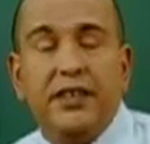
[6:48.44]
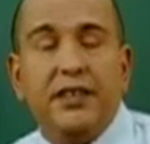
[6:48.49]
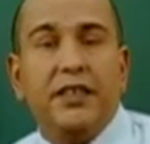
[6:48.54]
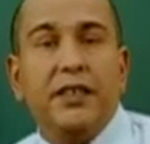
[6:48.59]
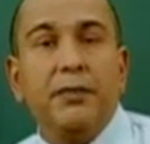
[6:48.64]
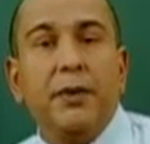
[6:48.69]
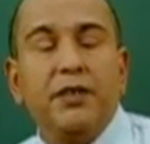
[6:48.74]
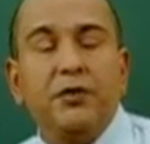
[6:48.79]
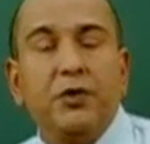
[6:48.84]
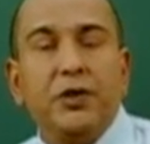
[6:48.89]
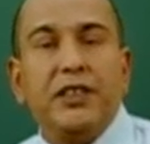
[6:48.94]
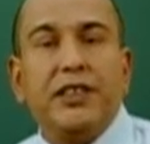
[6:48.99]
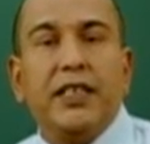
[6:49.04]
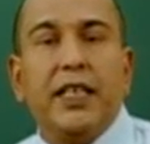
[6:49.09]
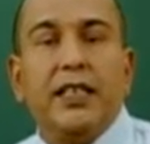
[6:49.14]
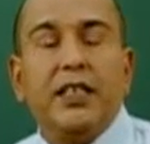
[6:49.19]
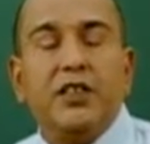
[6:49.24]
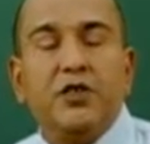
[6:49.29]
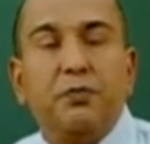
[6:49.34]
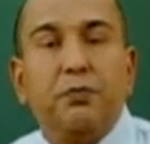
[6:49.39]
system, as we
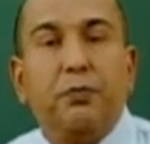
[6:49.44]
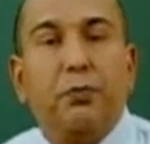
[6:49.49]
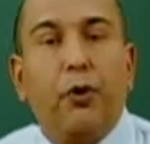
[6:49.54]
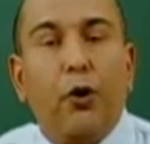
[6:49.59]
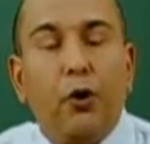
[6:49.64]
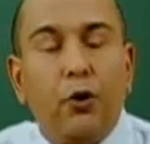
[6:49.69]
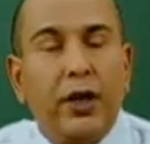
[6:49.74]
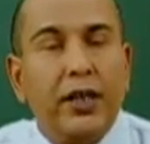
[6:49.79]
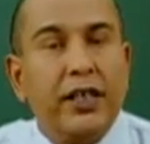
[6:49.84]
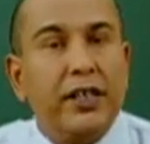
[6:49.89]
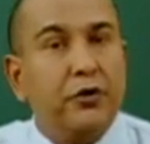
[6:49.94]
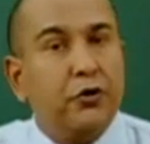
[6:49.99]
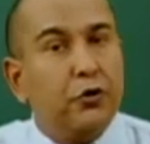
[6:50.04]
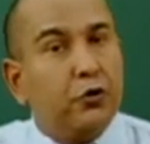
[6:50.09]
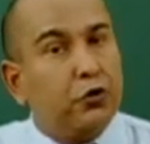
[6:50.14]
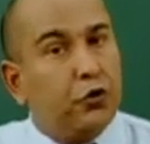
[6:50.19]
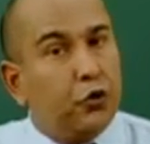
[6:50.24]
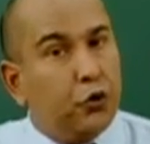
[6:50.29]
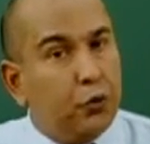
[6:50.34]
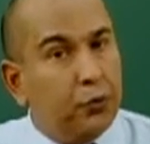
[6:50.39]
said, is broken into
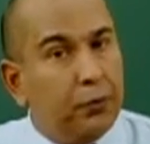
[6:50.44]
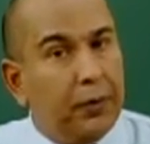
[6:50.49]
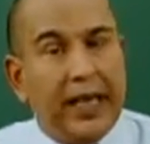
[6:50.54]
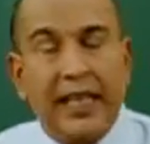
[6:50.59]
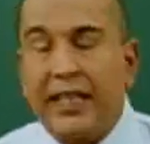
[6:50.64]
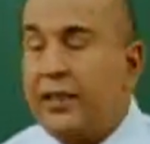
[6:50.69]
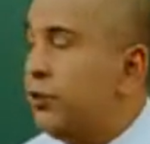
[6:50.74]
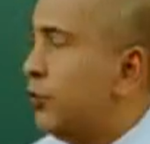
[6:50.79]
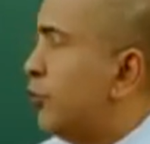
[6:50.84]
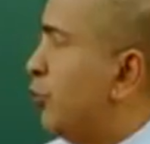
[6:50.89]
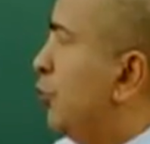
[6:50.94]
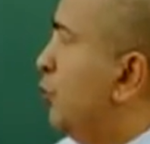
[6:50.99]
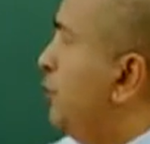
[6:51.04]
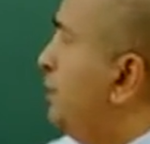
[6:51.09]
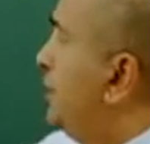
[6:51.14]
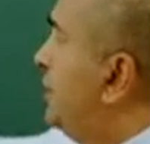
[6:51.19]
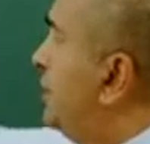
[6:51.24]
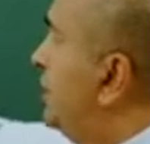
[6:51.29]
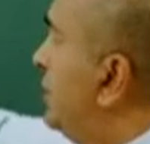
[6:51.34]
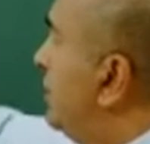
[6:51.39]
two main
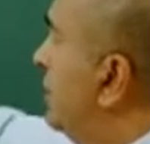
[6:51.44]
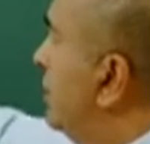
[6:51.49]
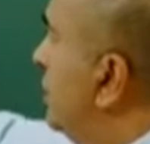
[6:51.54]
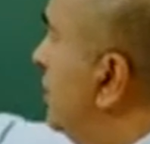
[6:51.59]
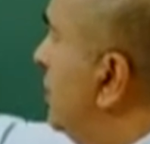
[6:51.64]
groups.